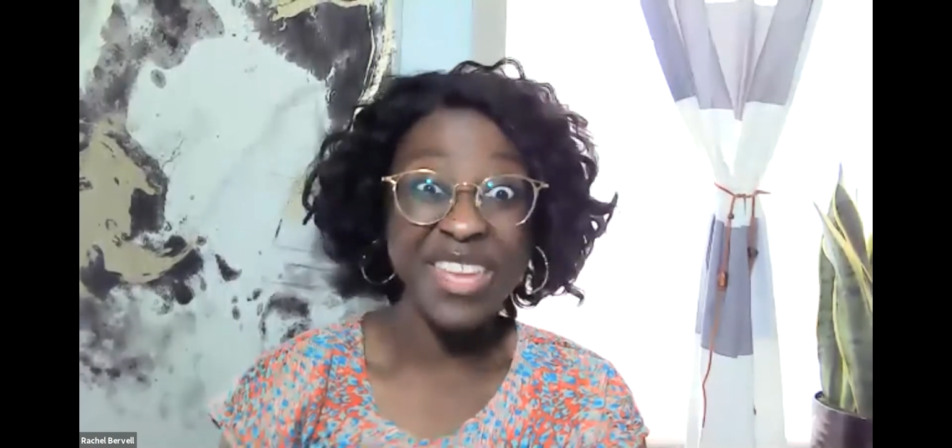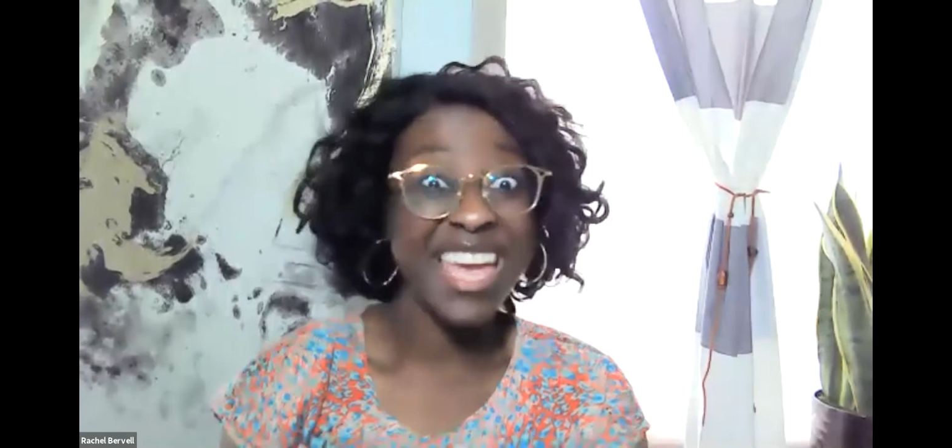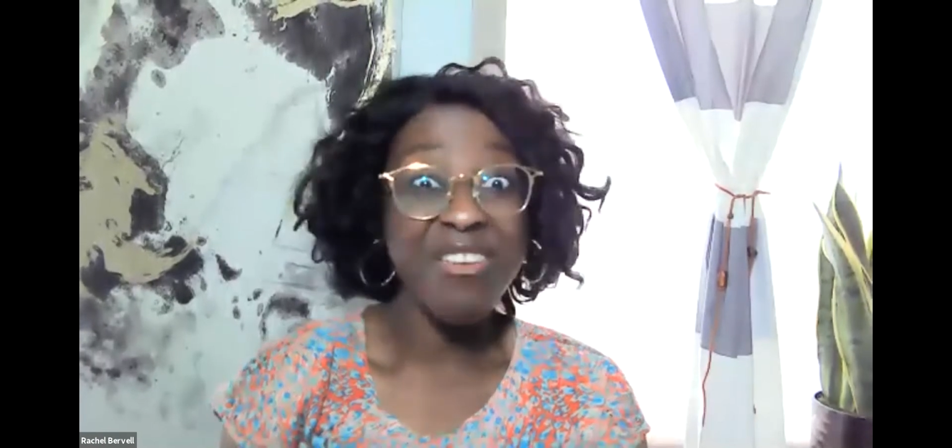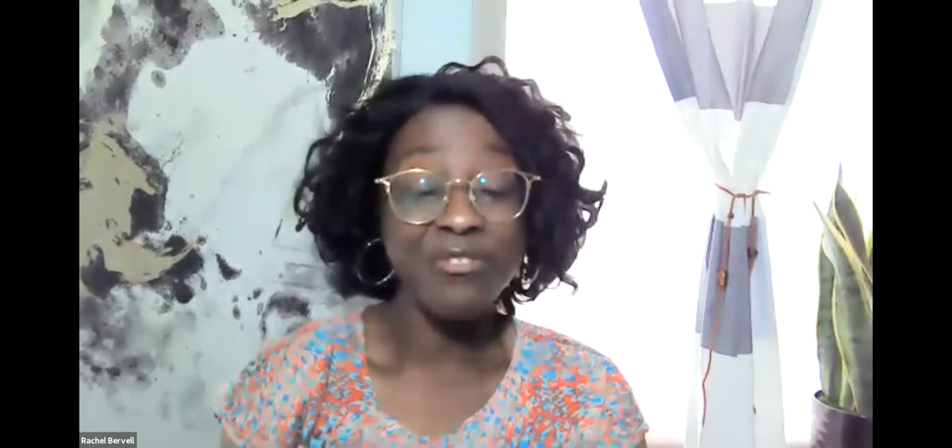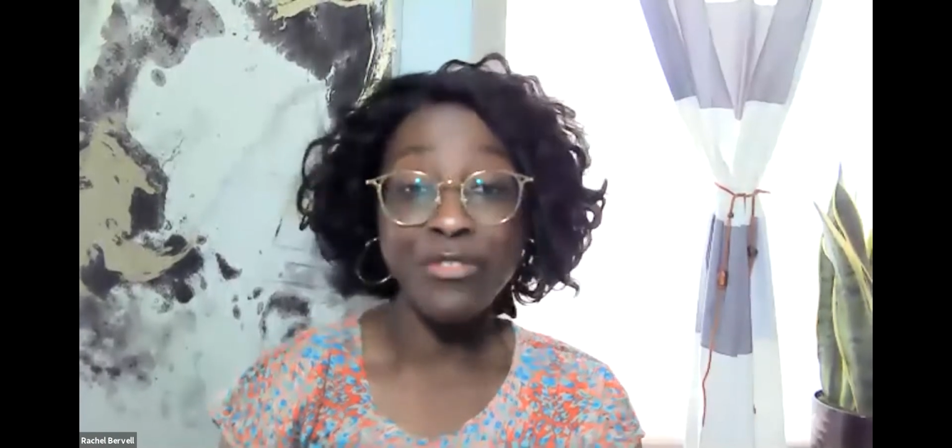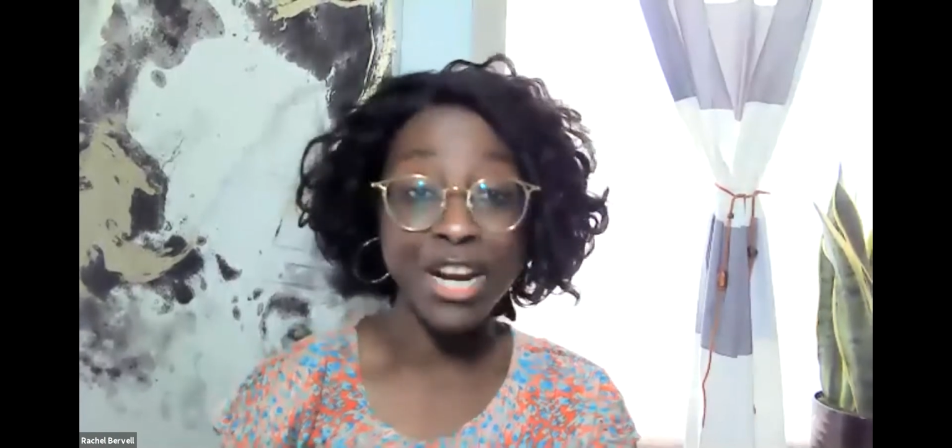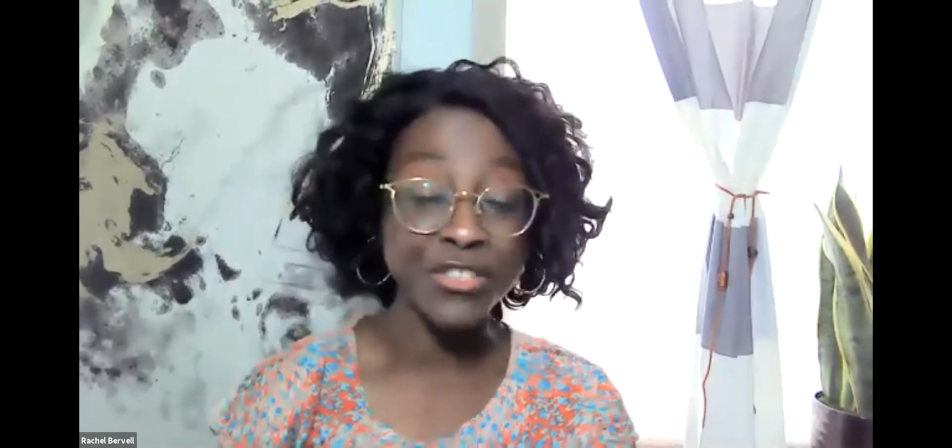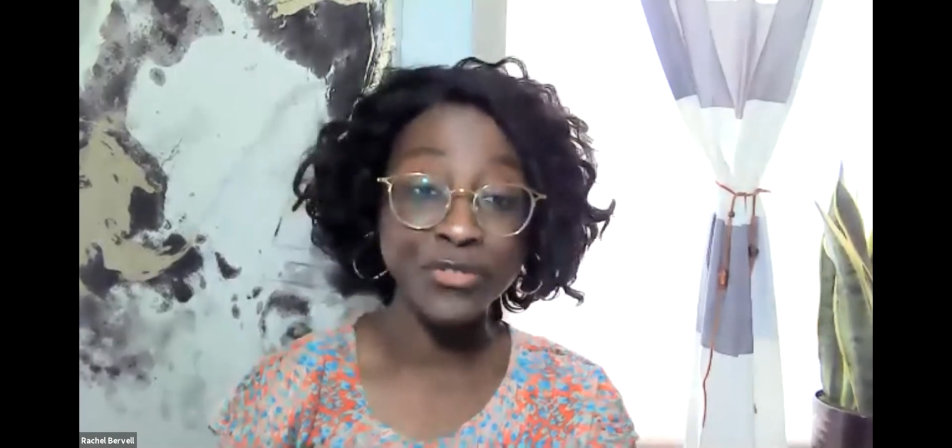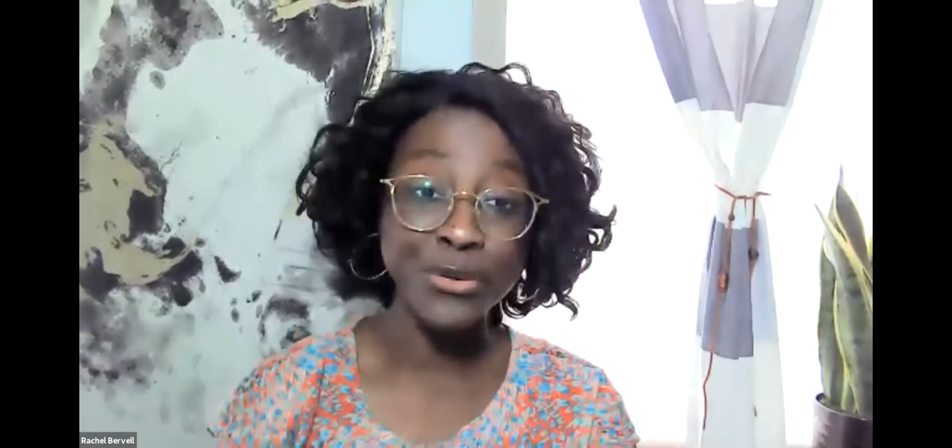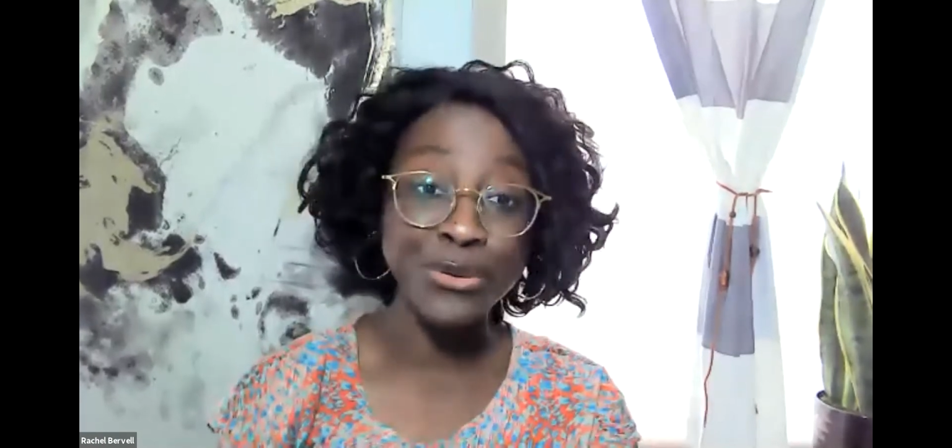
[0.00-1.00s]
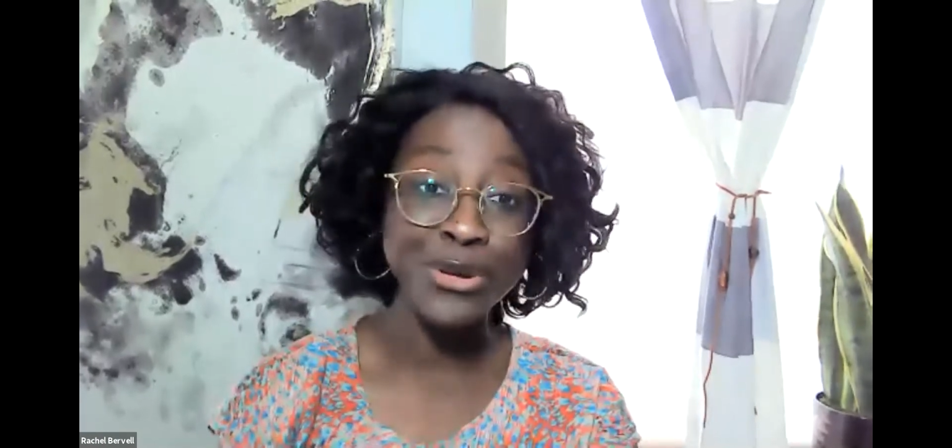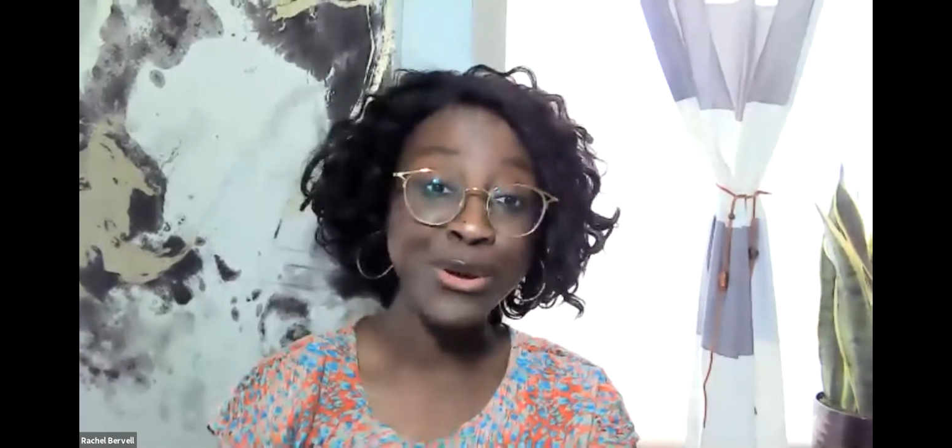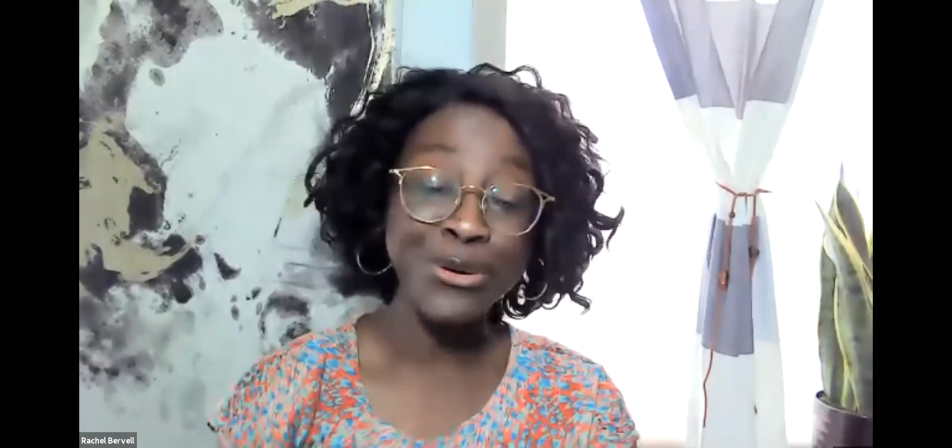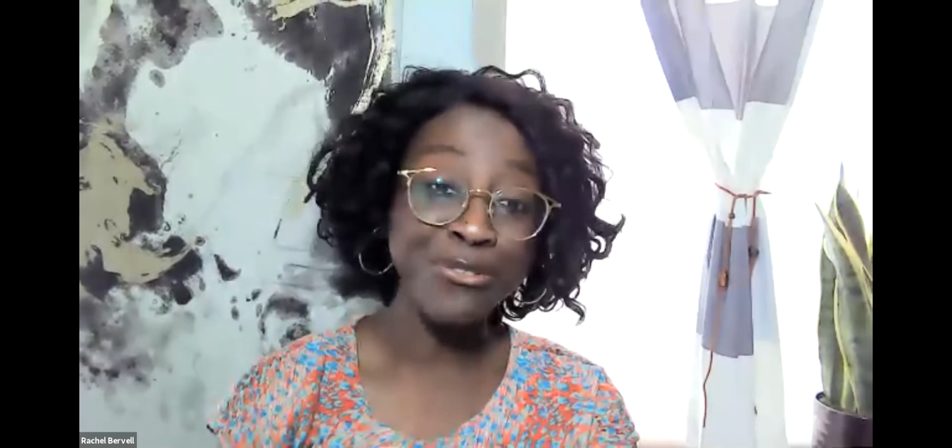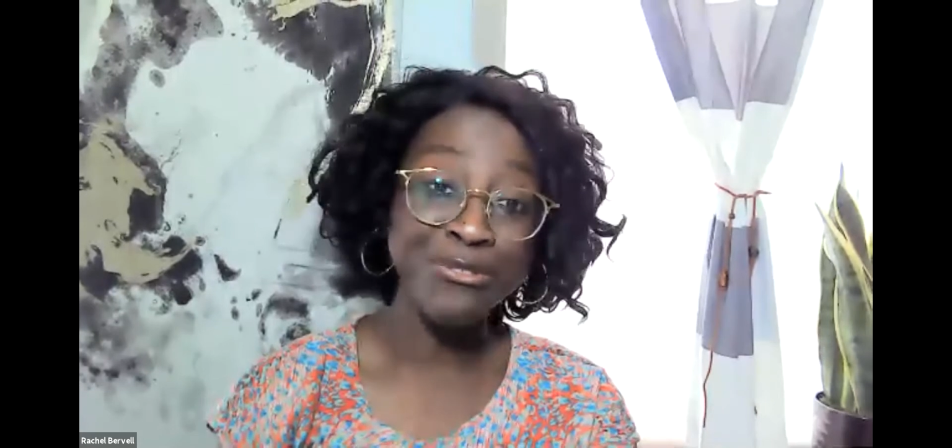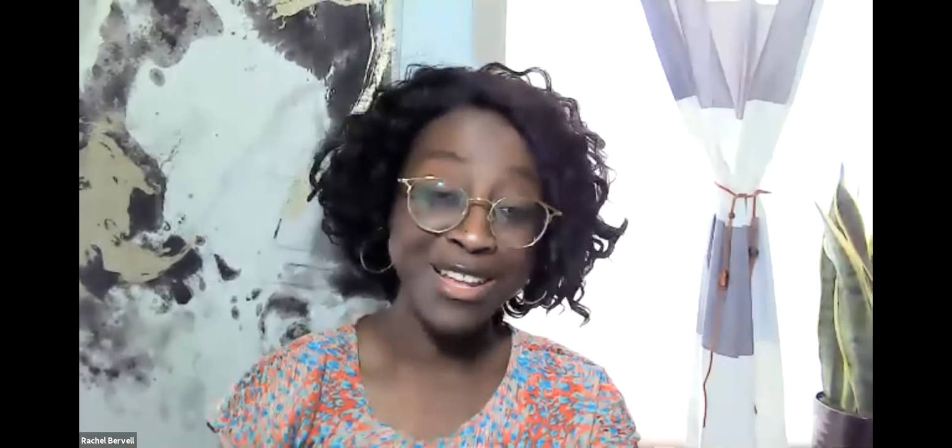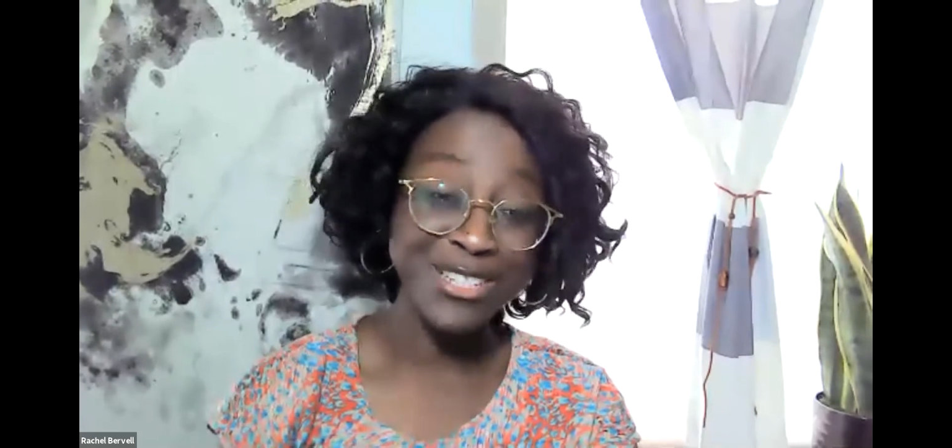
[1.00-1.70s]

get fresh fruit or